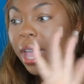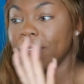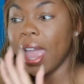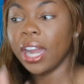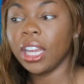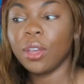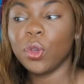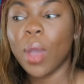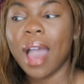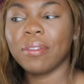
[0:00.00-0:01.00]
if any of
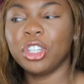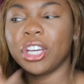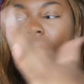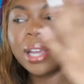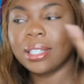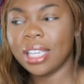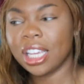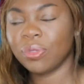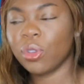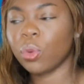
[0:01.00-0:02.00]
you have good
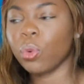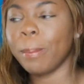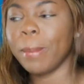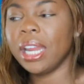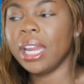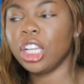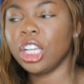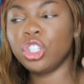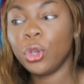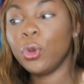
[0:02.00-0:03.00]
ideas for the remaining
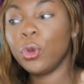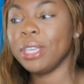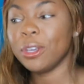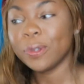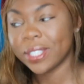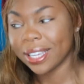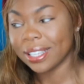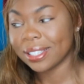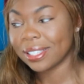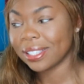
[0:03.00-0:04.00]
two
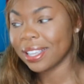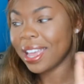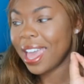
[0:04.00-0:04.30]
muses,